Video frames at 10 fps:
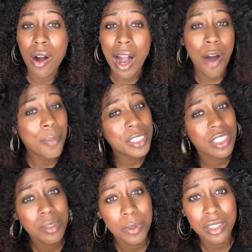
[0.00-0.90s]
how much
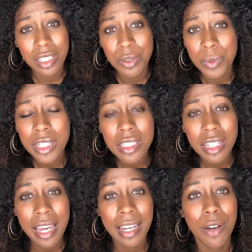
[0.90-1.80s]
he's supposed to eat.
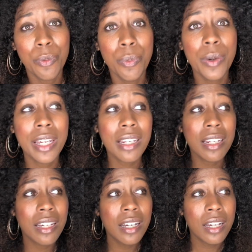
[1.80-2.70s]

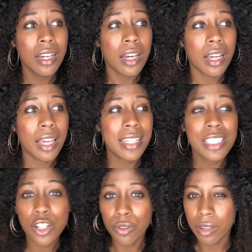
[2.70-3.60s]
When
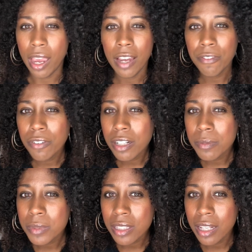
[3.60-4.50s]
is it okay for
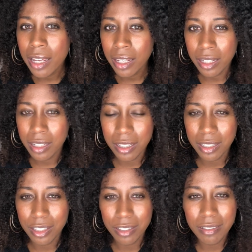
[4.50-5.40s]
him to like
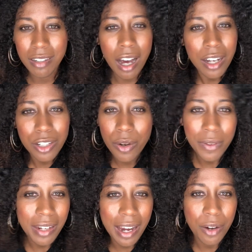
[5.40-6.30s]
not
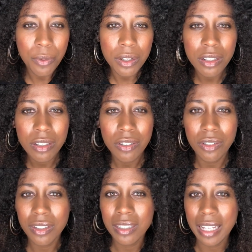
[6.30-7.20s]
go an hour,
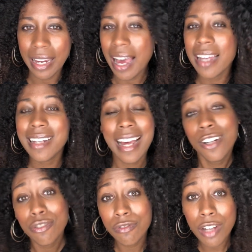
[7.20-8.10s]
or like I
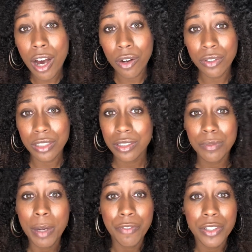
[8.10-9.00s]
don't know. This
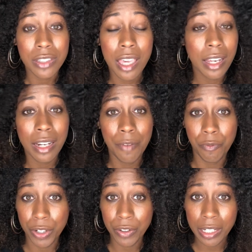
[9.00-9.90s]
is my first kid and I'm
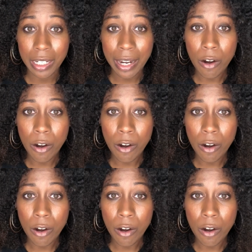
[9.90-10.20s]
figuring it